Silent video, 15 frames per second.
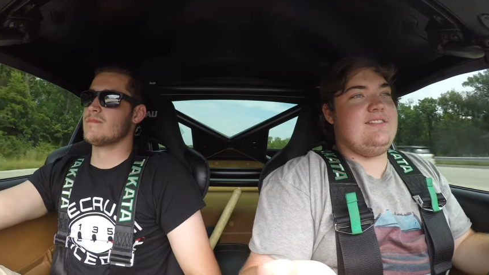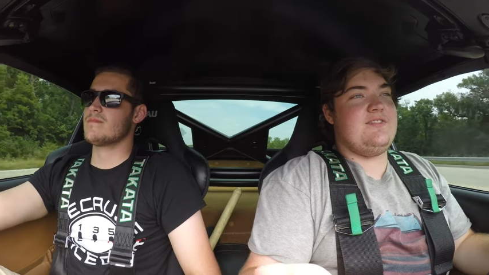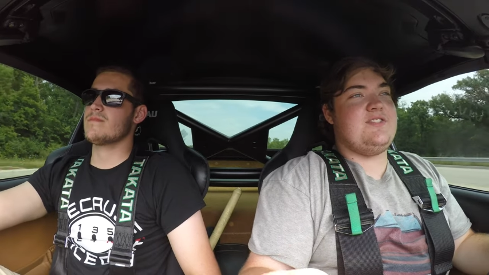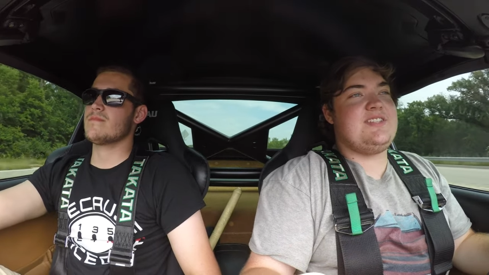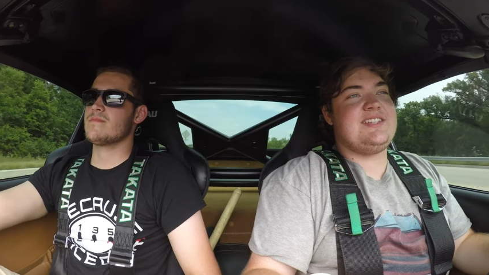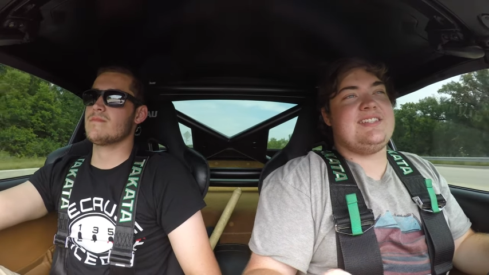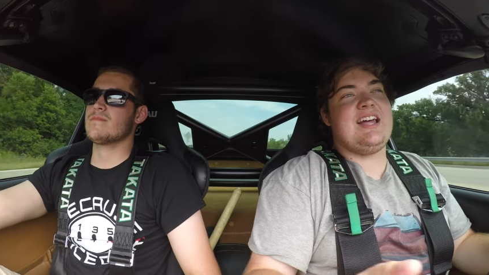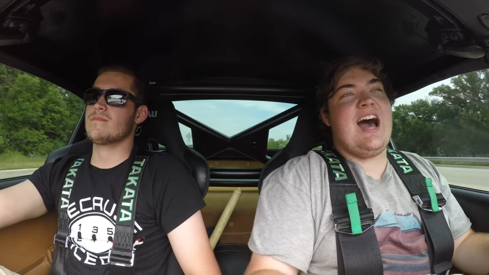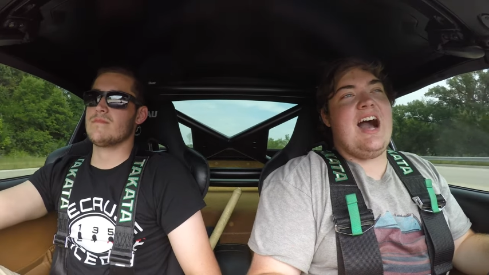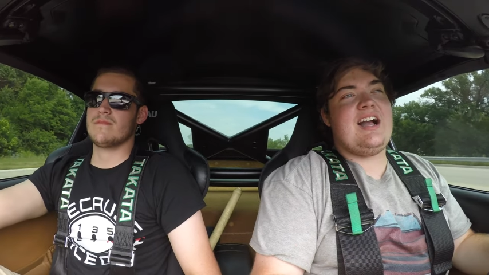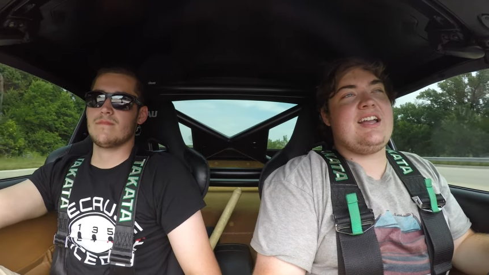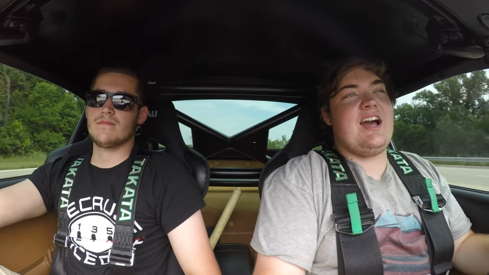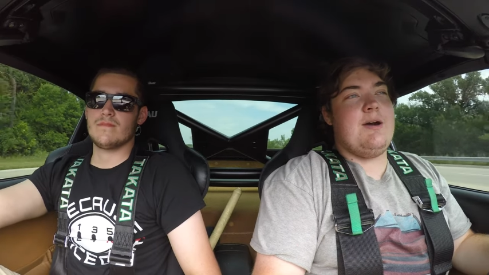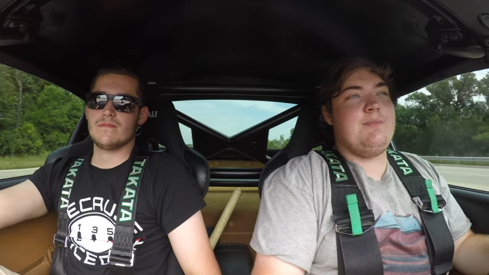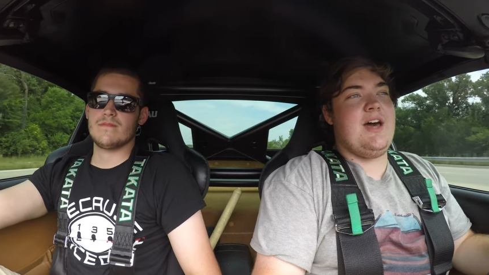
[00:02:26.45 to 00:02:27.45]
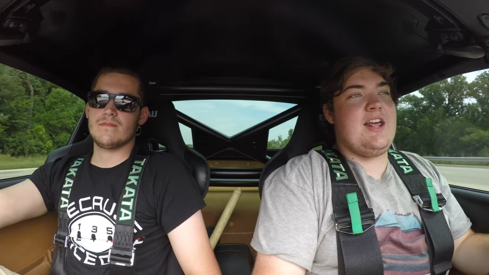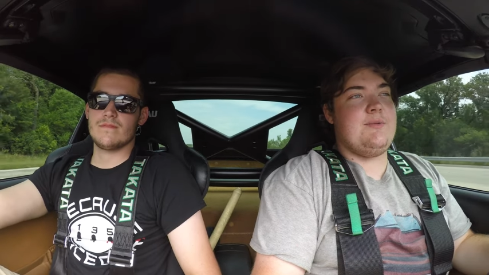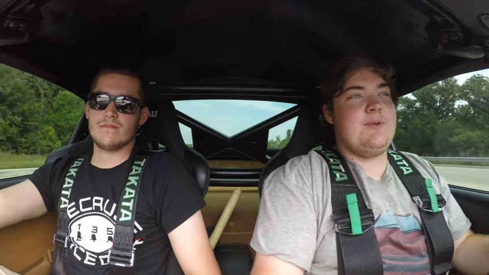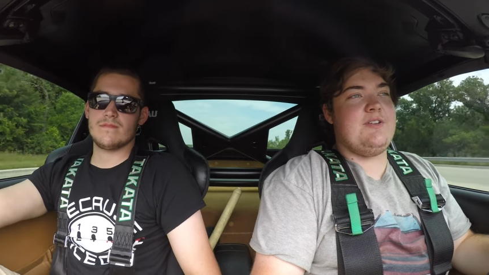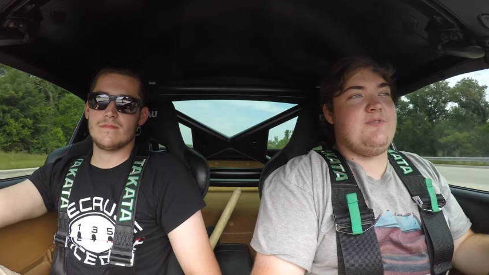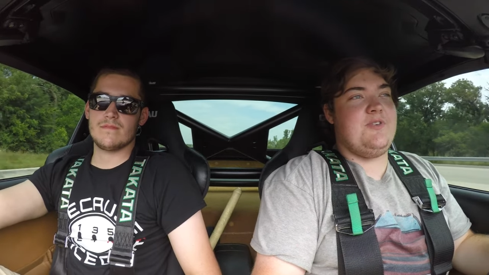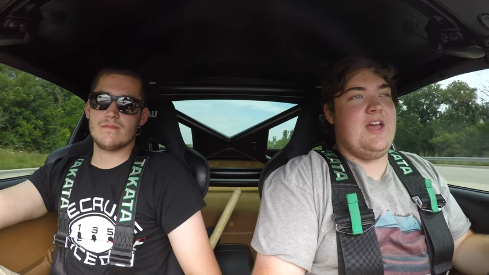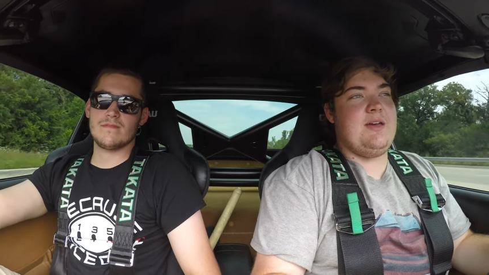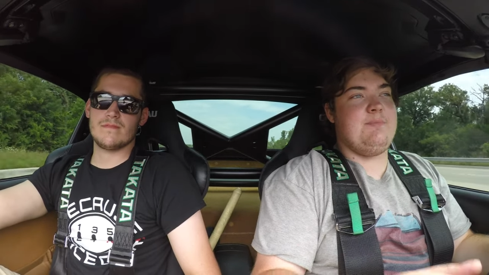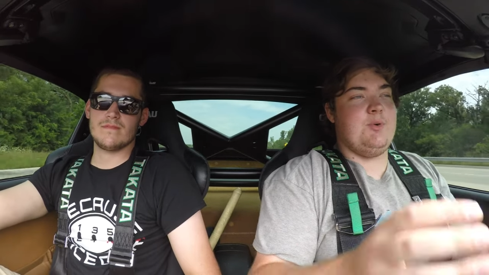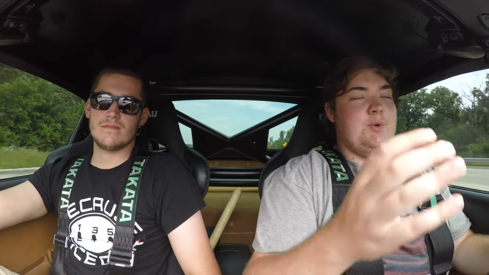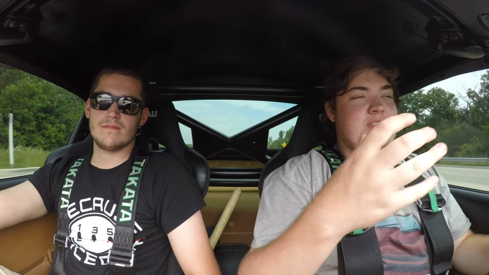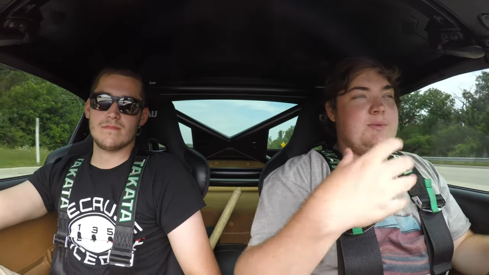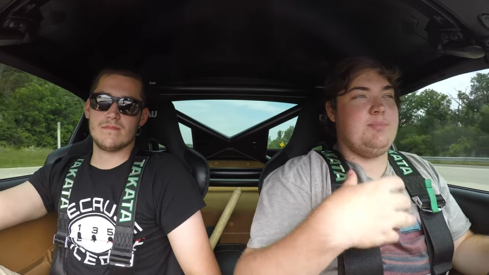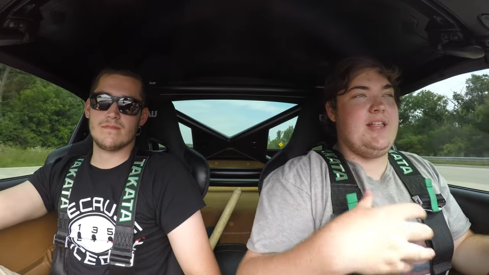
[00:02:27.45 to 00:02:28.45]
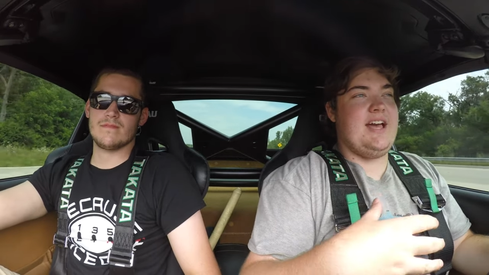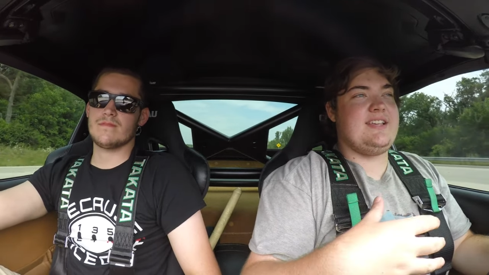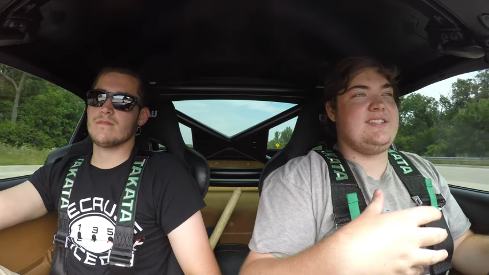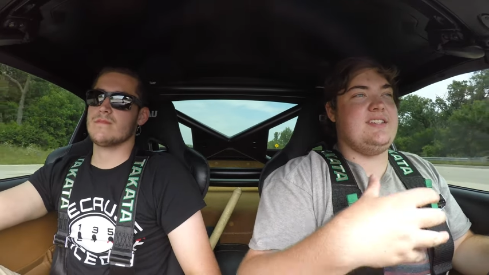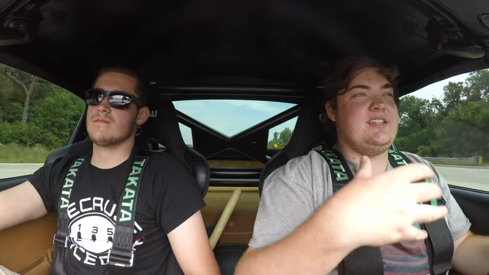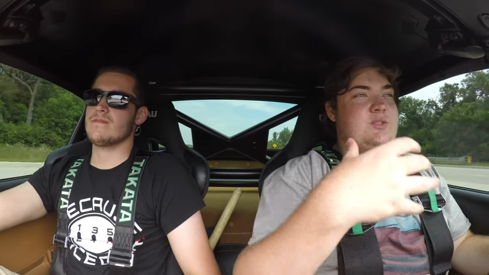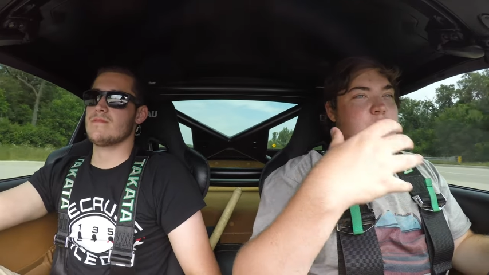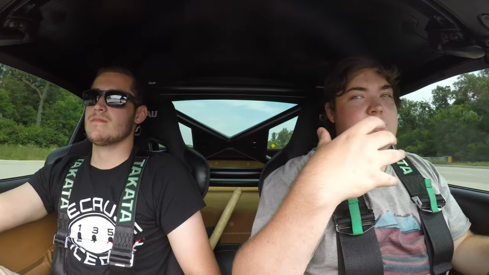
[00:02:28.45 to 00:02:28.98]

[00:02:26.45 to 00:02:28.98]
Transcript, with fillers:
Speaker 1: Stock, I'm not a big fan, but with the black seats,